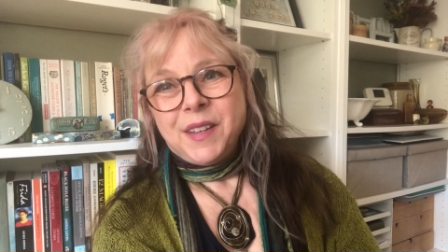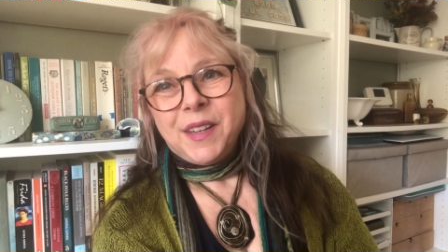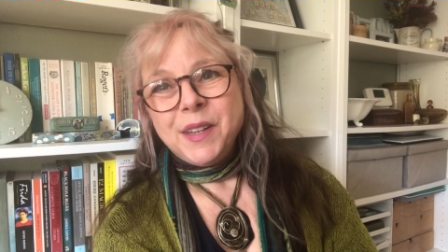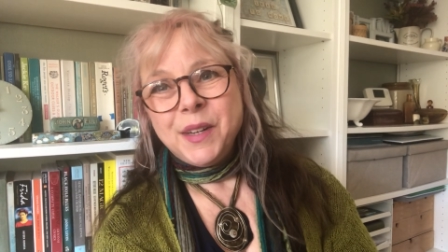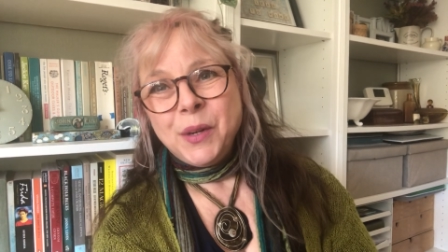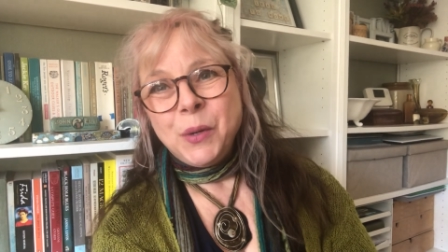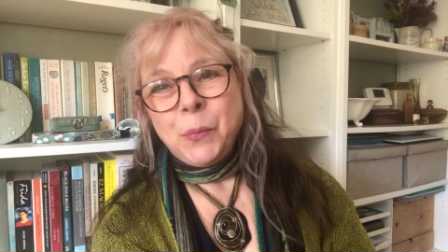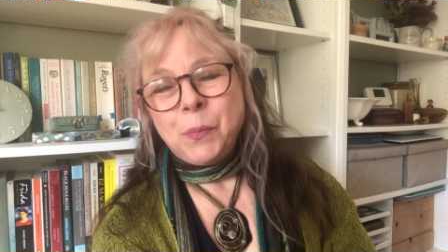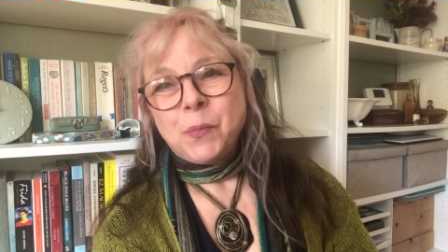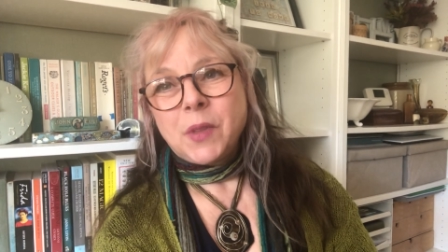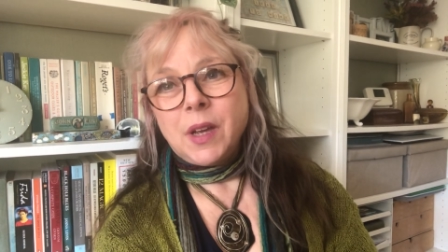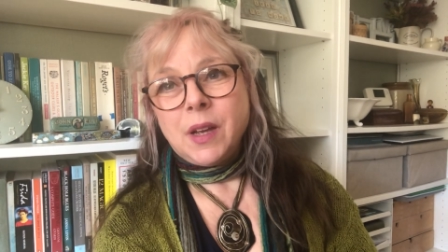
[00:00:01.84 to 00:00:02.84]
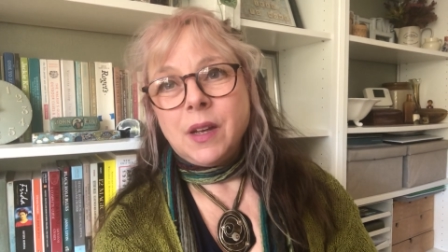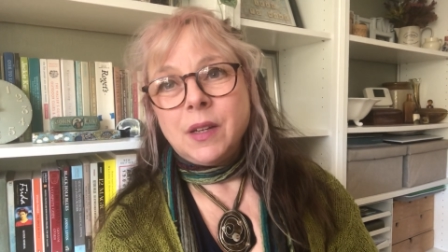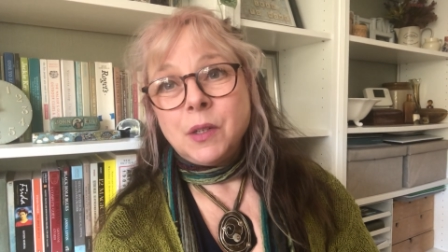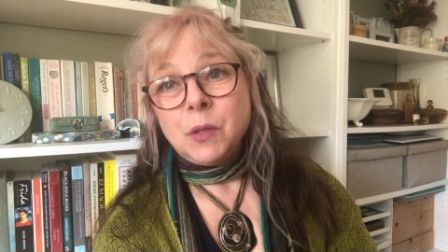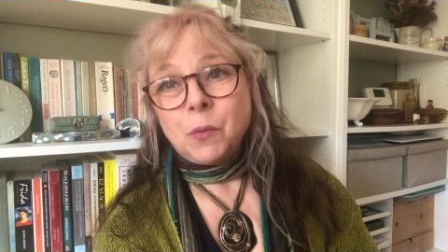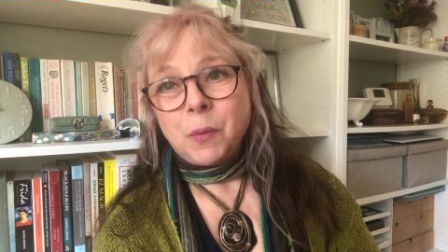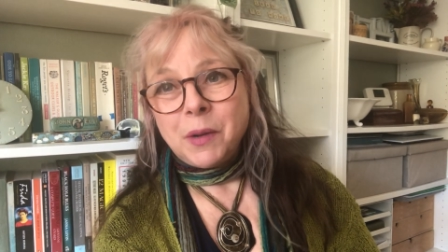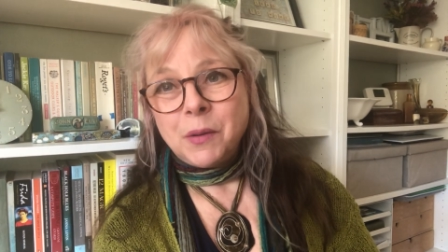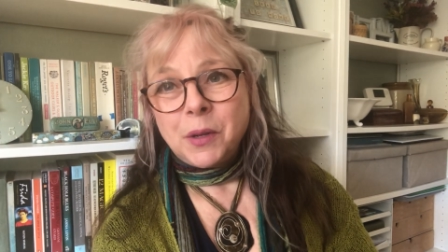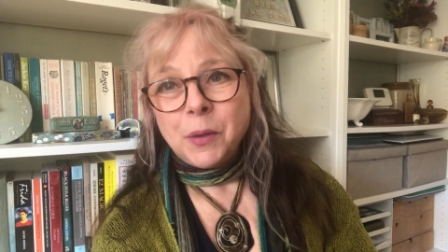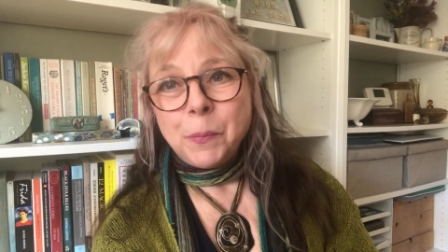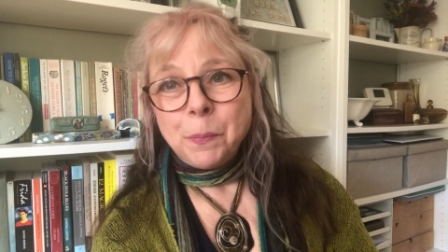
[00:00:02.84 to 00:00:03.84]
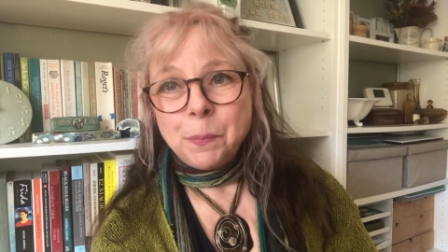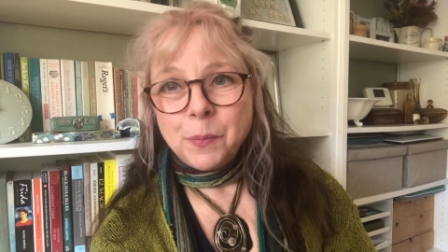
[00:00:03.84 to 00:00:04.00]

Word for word: Hello and welcome.